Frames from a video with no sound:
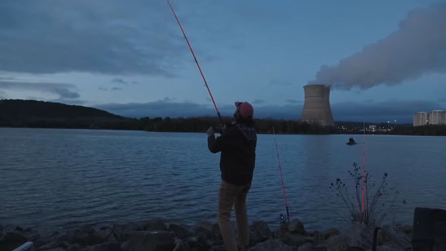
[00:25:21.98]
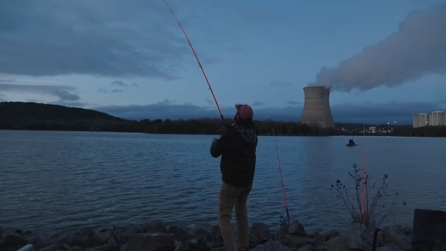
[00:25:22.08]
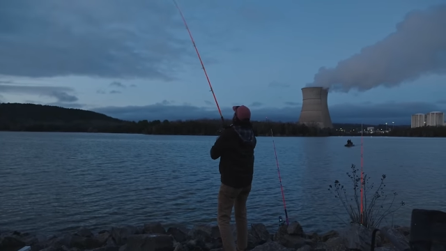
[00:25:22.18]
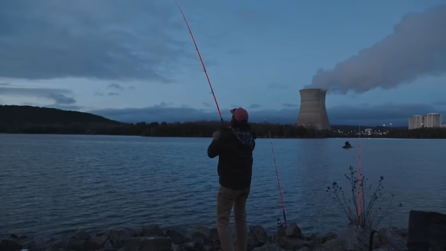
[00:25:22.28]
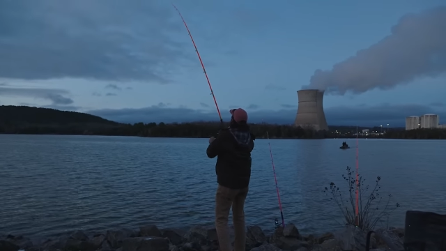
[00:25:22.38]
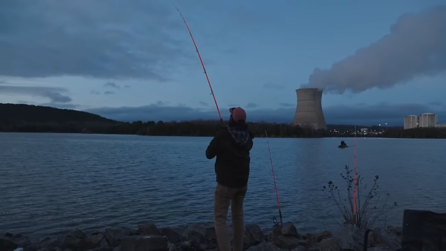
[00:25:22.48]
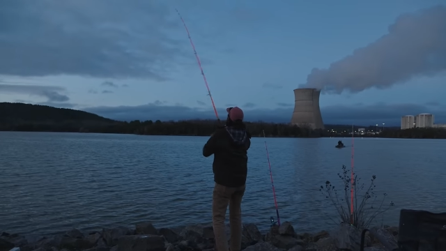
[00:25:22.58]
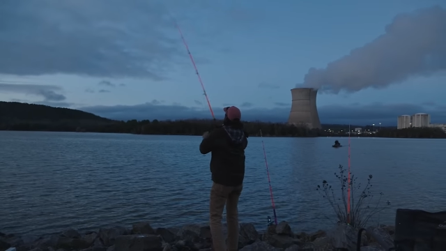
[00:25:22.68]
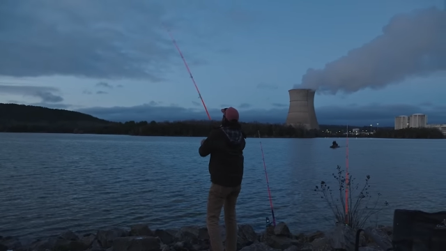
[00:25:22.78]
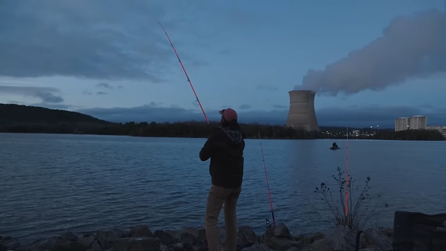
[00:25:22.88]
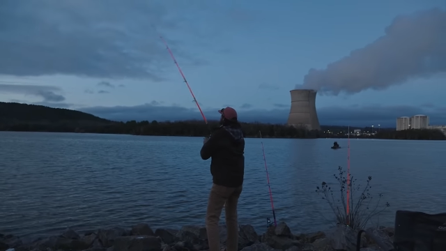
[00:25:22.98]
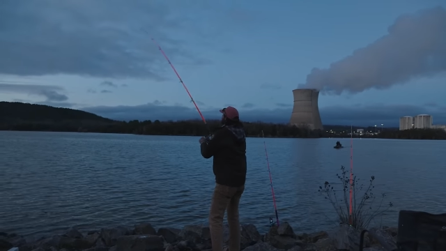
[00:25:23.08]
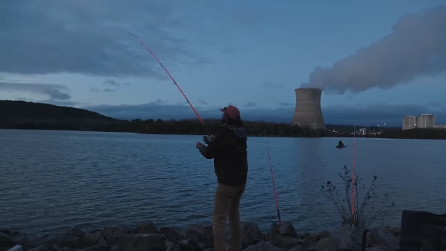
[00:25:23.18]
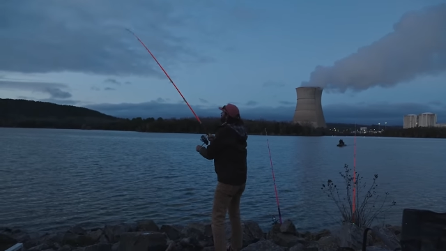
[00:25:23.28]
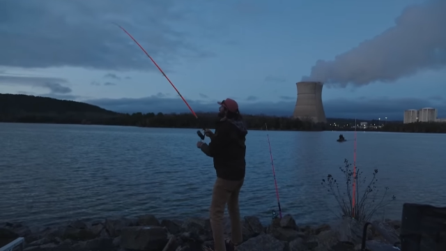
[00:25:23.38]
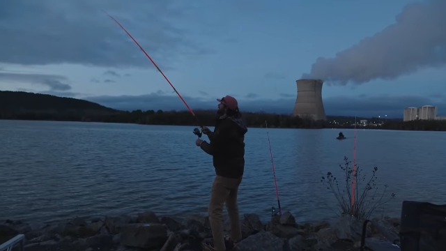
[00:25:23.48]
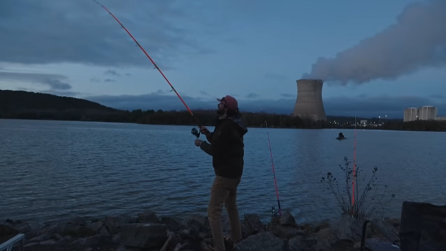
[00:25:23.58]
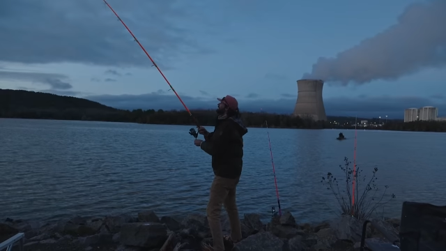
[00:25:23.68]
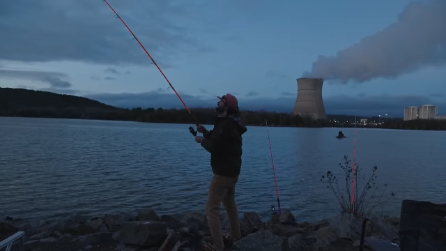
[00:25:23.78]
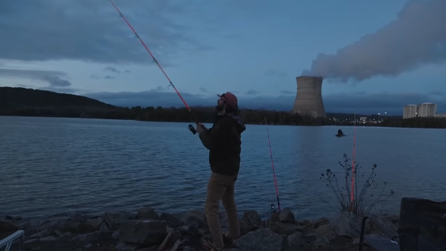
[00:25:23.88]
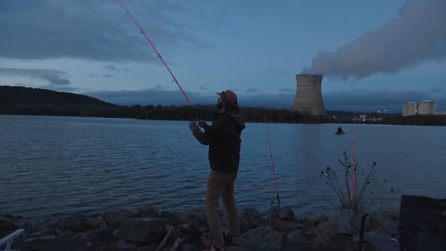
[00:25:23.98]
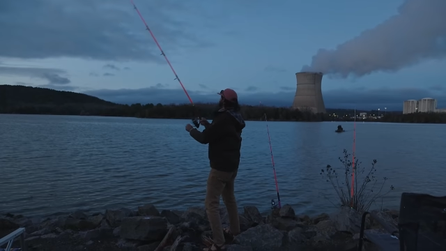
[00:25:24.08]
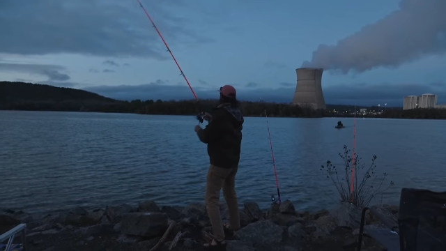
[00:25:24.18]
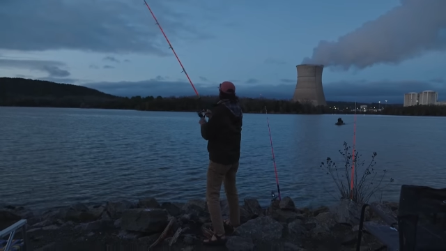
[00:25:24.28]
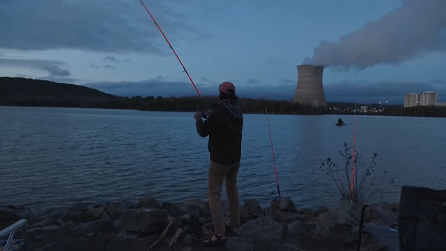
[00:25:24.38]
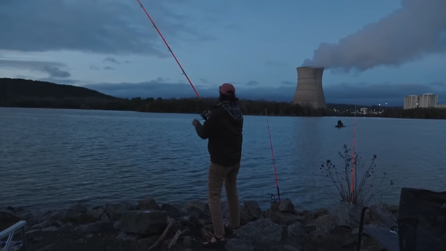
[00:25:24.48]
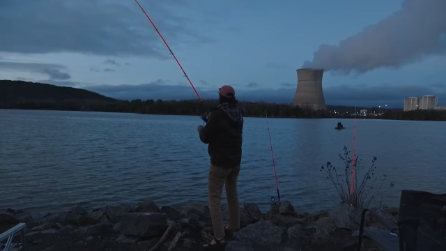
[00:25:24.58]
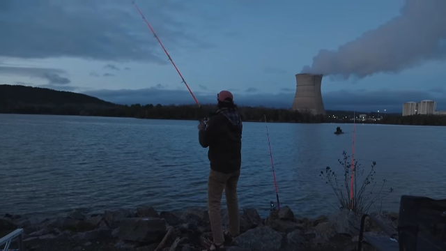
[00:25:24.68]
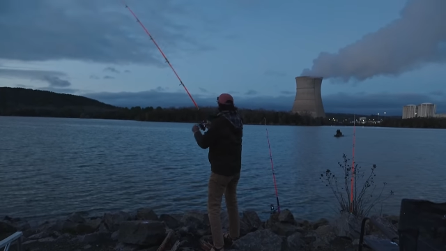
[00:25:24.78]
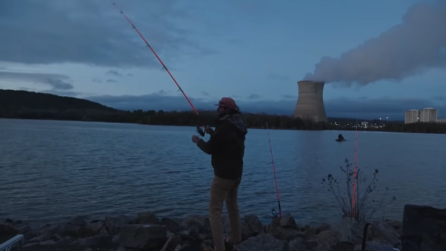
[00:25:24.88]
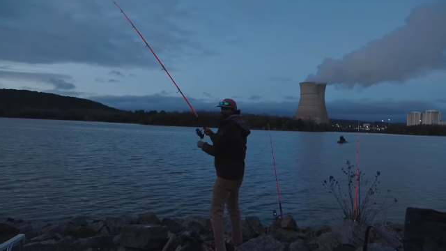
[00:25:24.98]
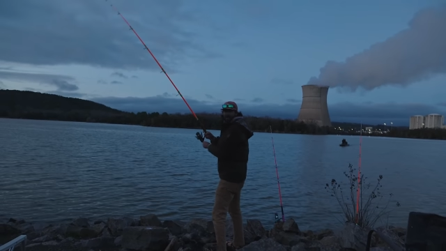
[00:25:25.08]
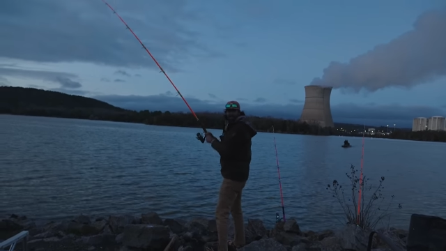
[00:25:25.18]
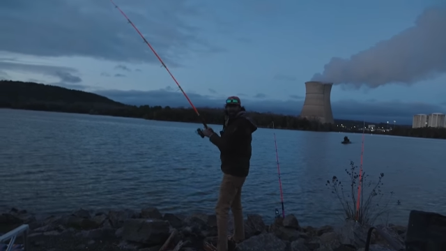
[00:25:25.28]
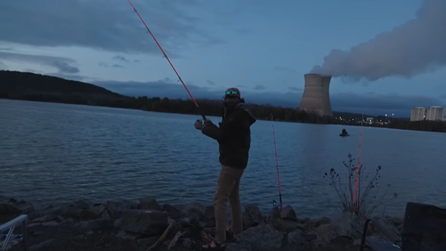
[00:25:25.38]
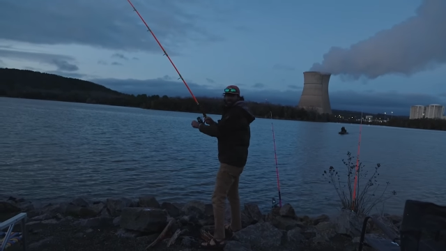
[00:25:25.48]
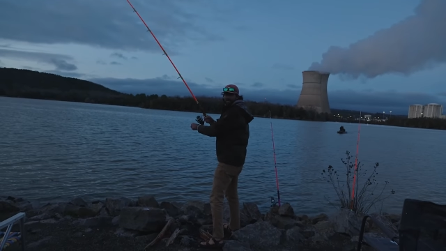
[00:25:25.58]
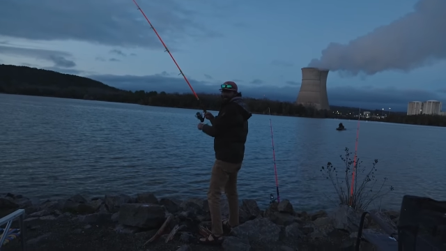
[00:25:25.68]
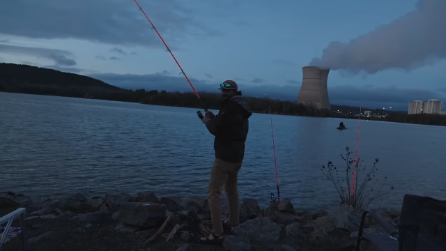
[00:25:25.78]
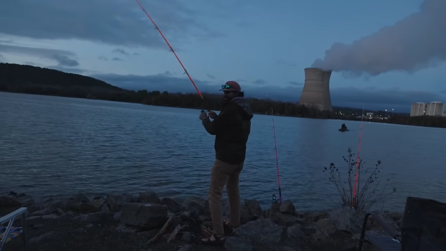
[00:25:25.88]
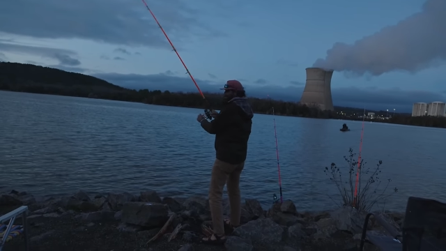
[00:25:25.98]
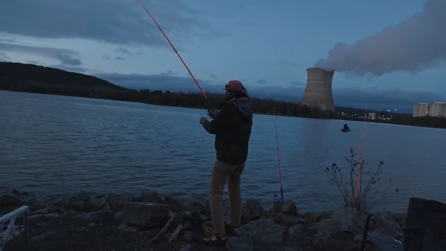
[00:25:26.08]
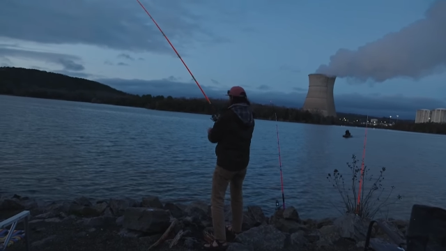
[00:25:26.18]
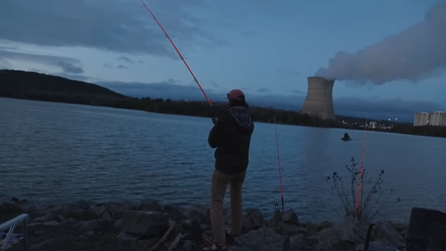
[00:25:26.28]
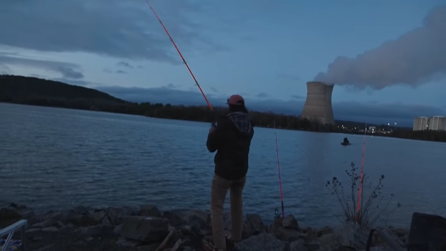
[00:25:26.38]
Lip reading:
Nobody's mouth can be seen.